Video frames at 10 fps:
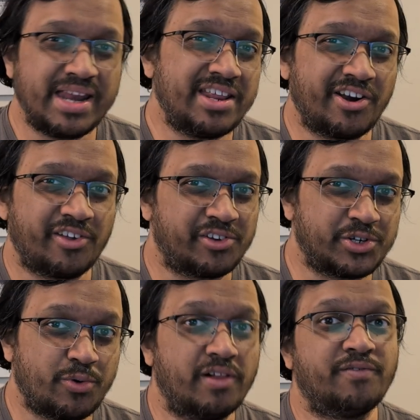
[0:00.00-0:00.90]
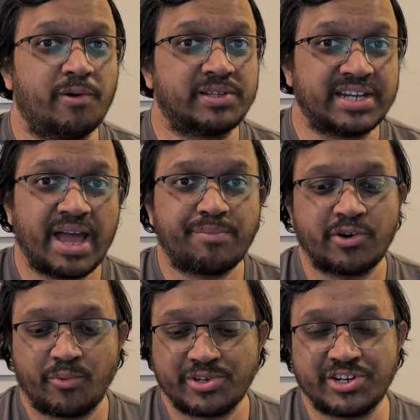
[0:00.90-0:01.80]
need another 12-volt
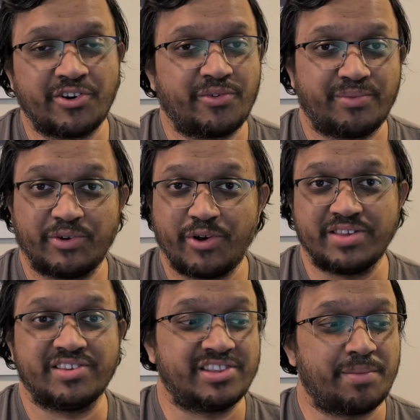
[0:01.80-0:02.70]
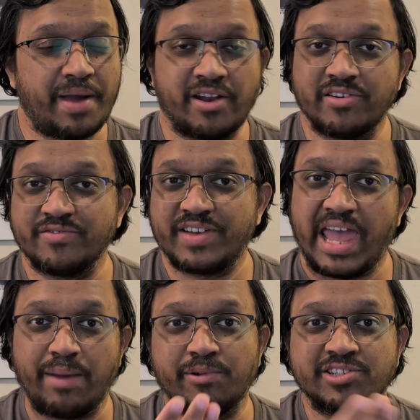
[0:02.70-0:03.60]
adapter, which you increases the amount of
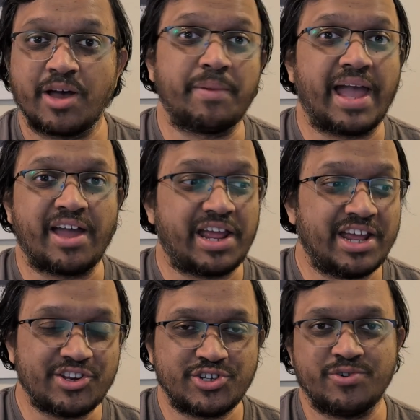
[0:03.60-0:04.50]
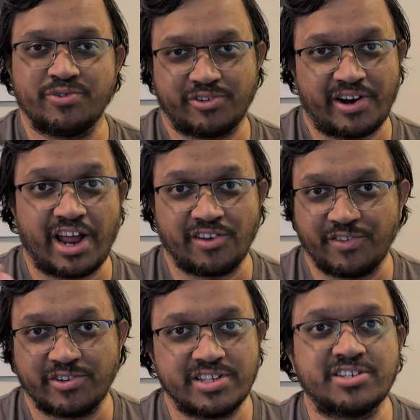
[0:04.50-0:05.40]
cables coming out into or out of
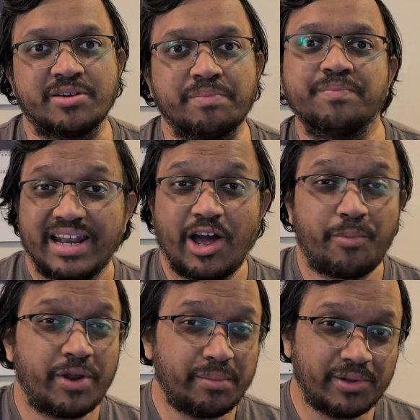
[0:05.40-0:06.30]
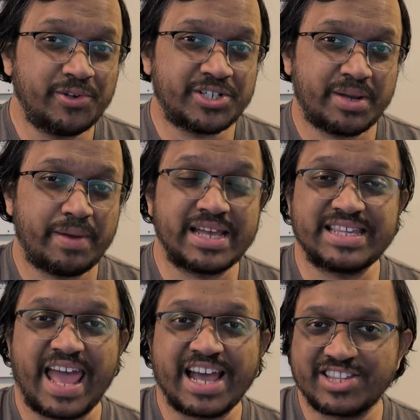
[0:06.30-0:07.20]
your system. Now, Prima Luce makes
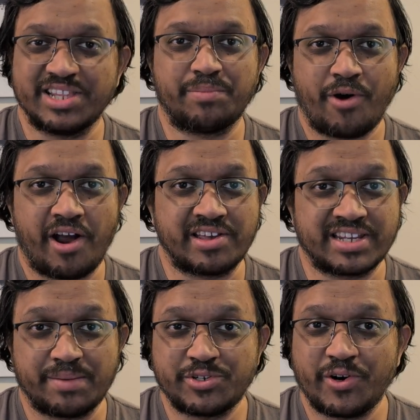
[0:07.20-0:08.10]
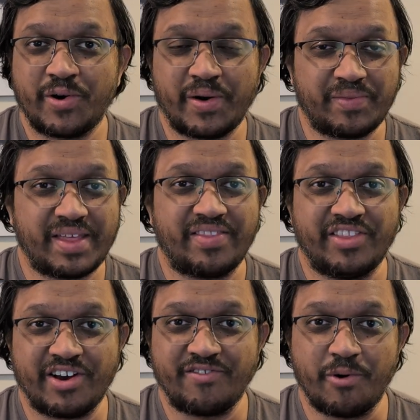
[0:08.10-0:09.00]
excellent products, and I'm sure that
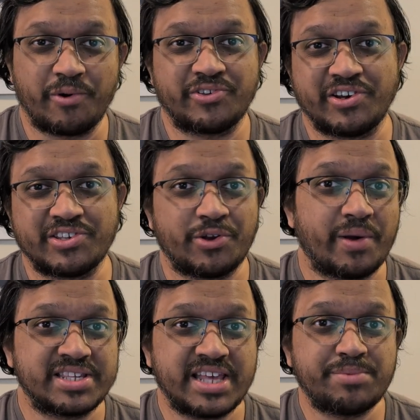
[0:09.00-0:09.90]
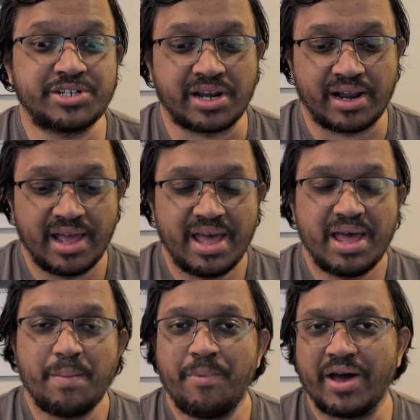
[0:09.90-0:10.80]
their focuser is no exception.
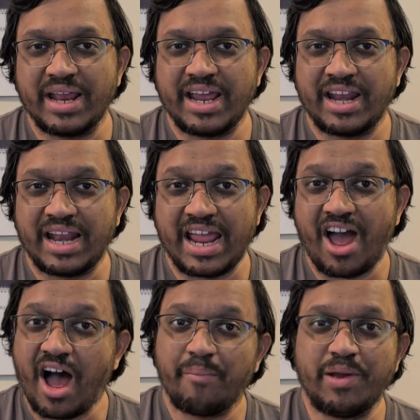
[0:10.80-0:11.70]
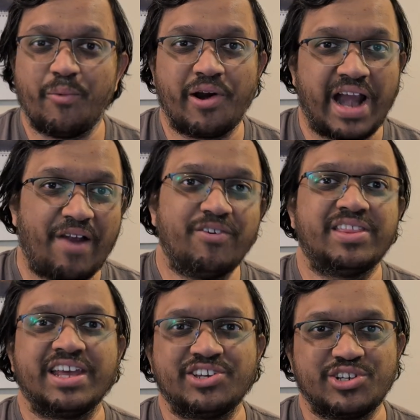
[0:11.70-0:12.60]
But in a hobby where
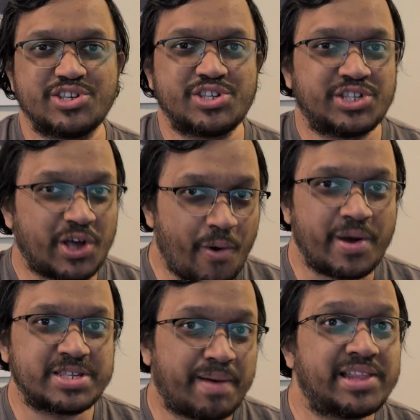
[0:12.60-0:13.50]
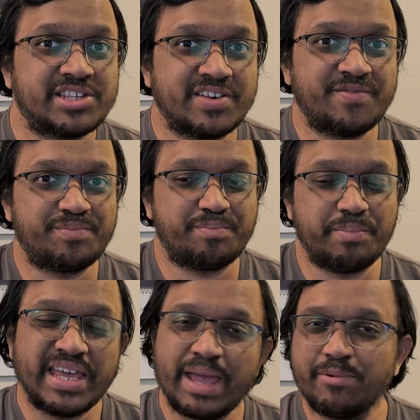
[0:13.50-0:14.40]
everything is just so expensive,
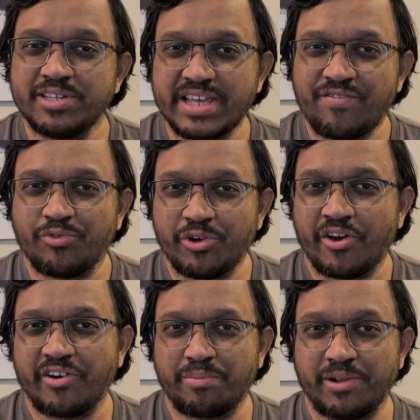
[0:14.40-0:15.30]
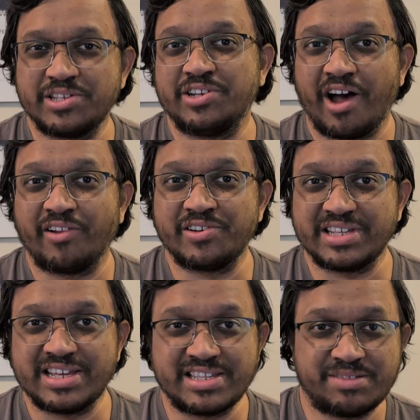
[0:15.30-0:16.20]
being able to save 300 plus dollars
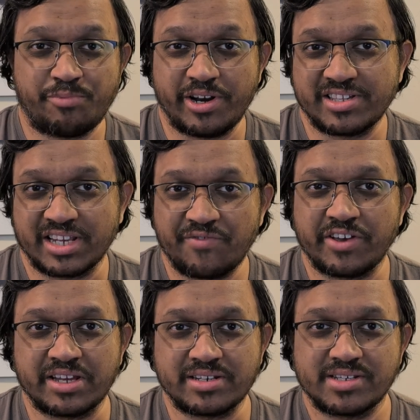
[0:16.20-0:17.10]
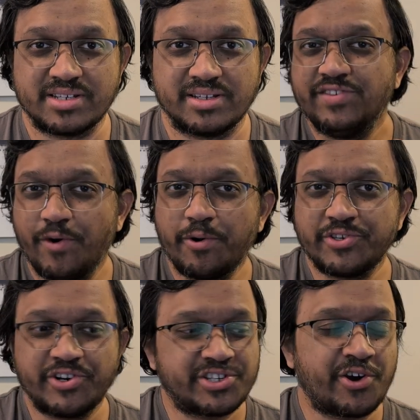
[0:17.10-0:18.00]
is pretty significant. This
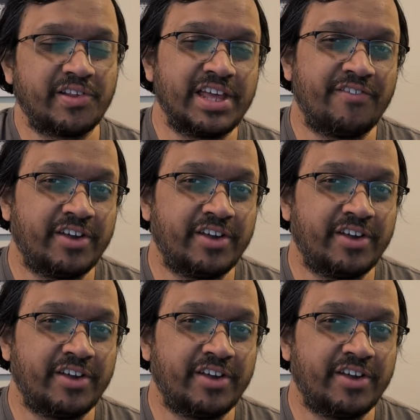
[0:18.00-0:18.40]
focuser is currently